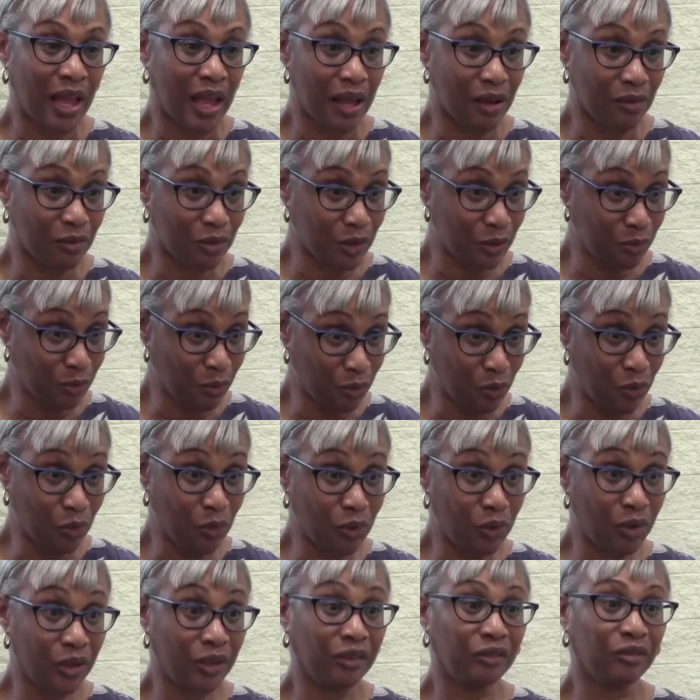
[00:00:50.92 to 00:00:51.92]
I was
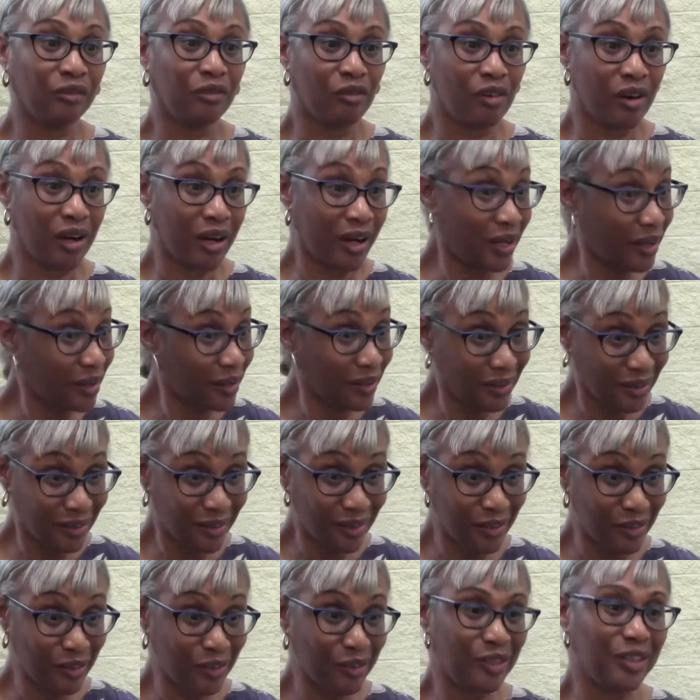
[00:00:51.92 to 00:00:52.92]
born right
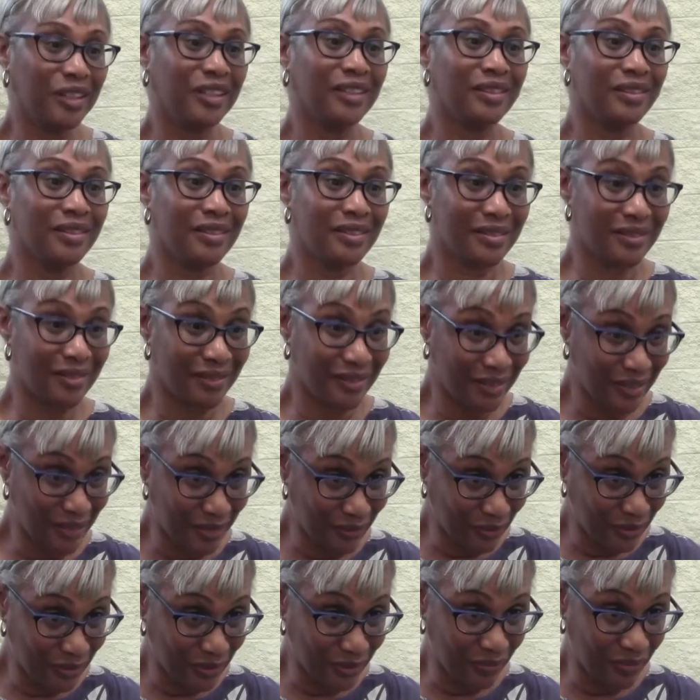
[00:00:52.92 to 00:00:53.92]
here in the city
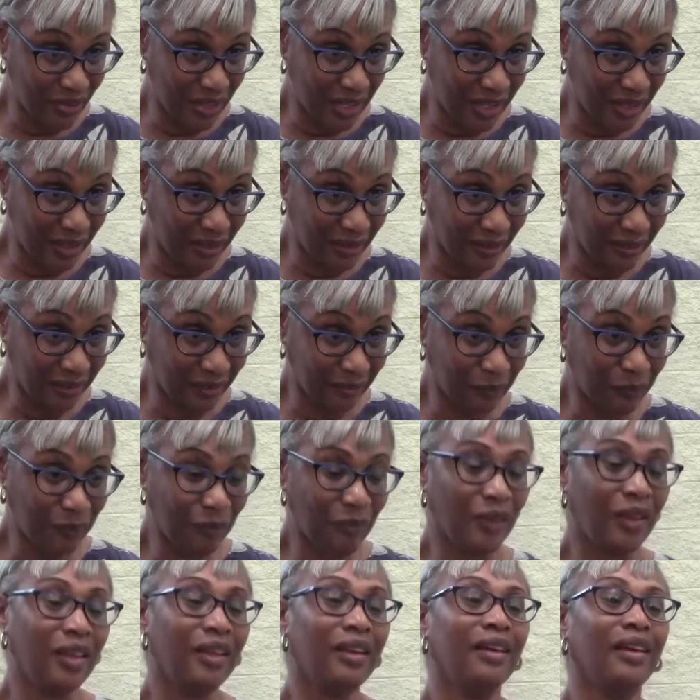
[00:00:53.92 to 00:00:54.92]
of Savannah,
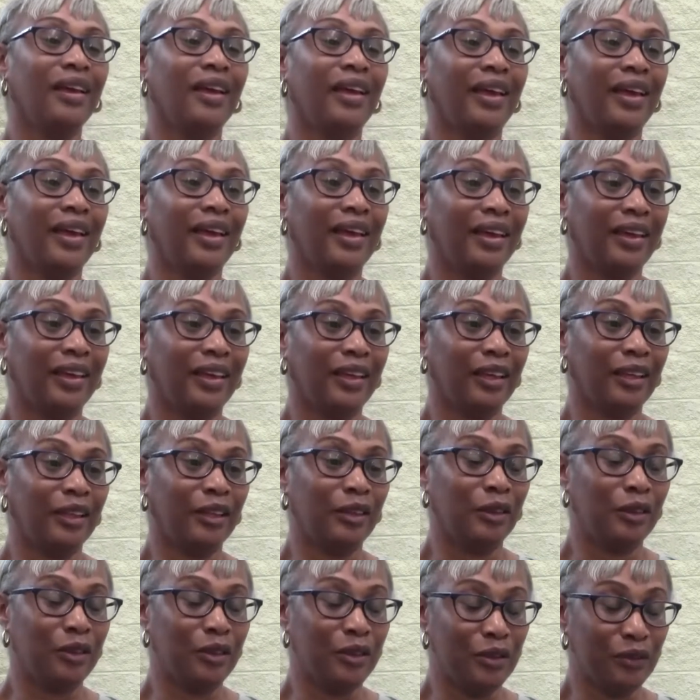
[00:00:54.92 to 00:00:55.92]

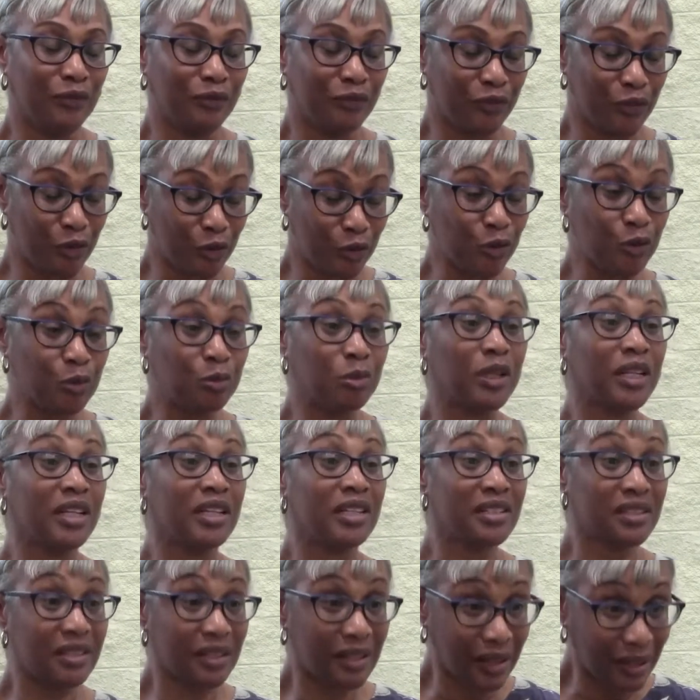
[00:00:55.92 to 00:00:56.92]
and the first
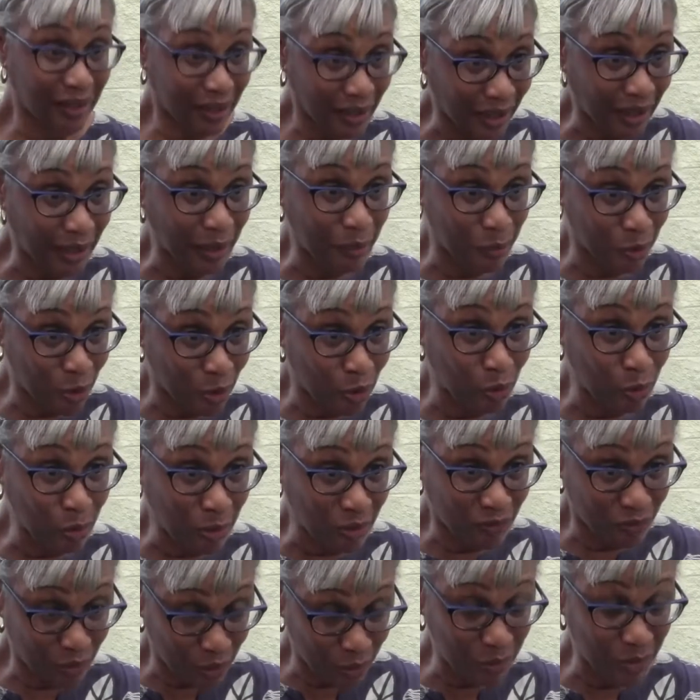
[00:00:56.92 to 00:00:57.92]
place that I came
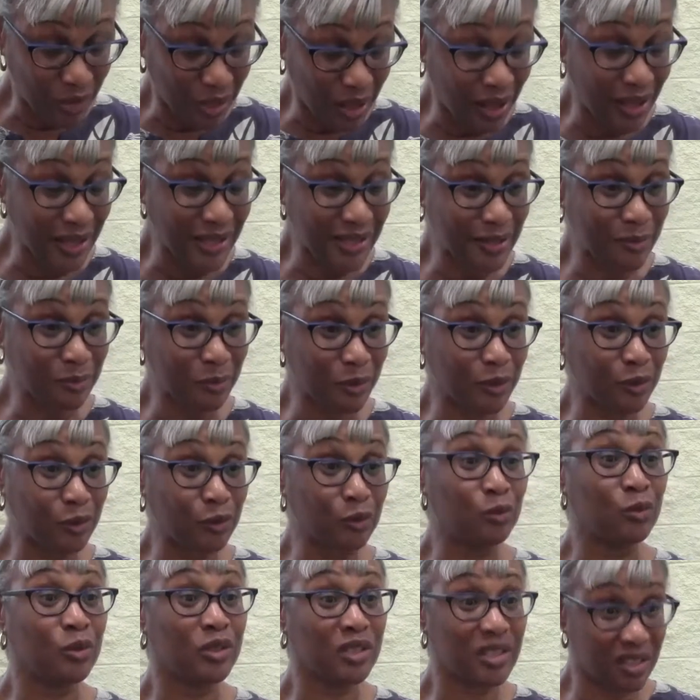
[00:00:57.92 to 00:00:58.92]
home from the hospital
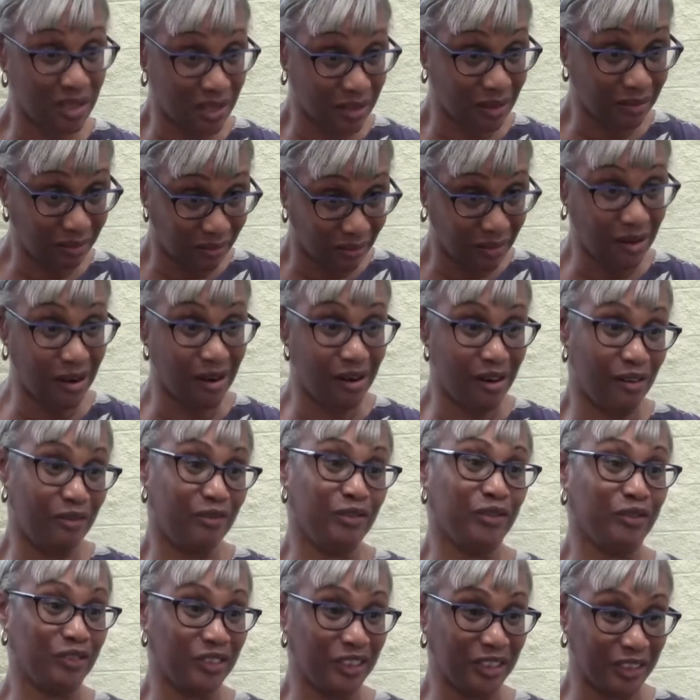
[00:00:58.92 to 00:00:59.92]
was in
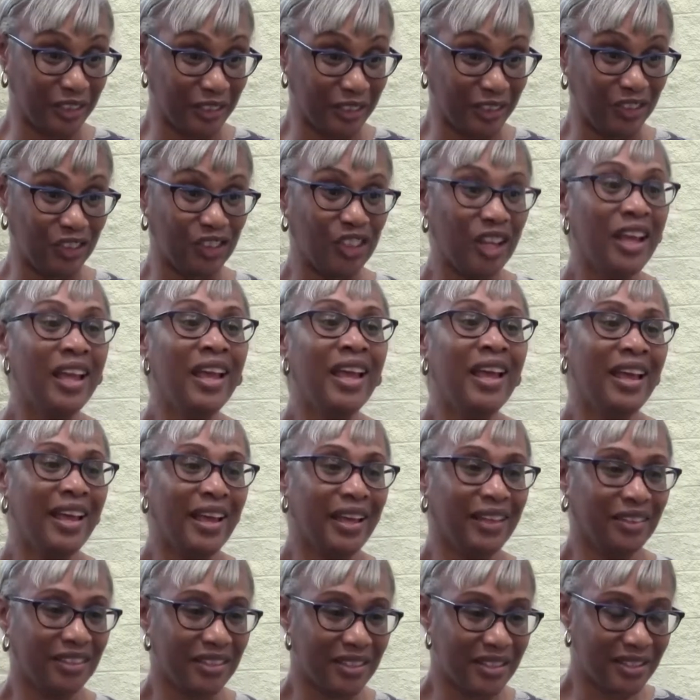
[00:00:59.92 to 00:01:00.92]
Carver Village,
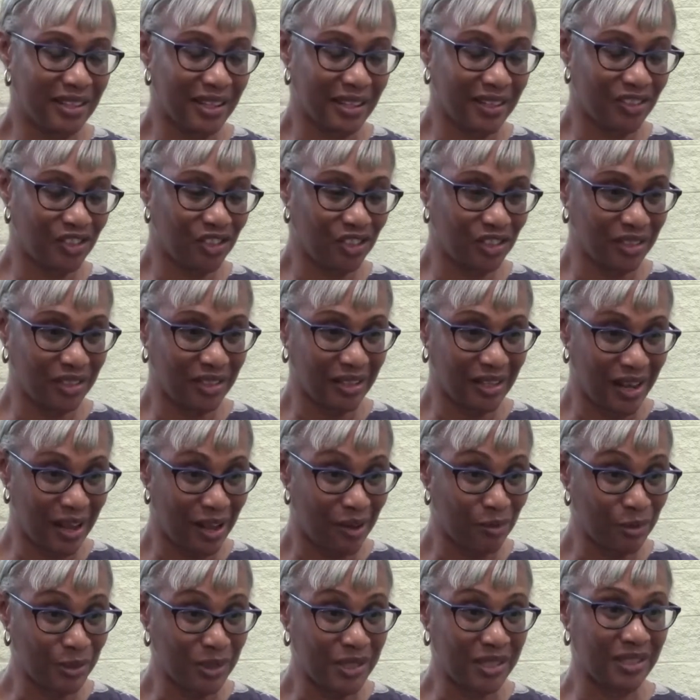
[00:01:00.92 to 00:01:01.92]
and the section that
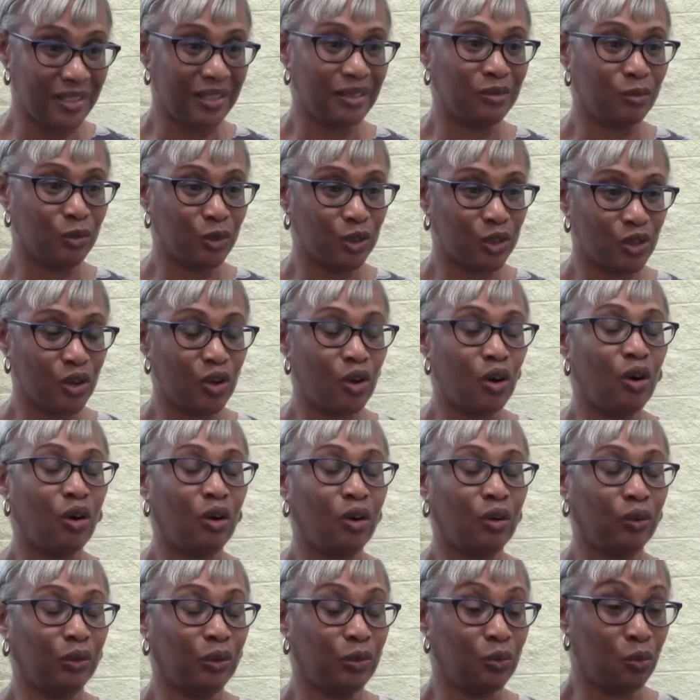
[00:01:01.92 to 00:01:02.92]
I was in was
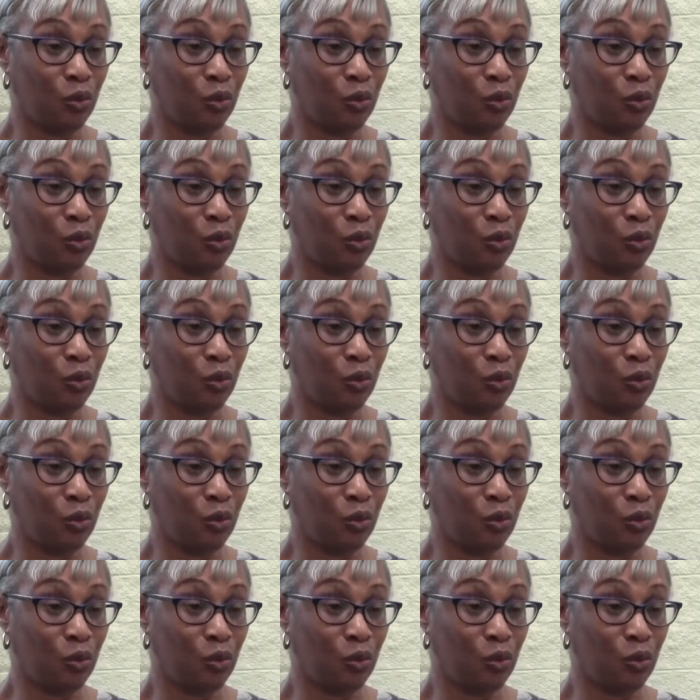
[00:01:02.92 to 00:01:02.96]
called the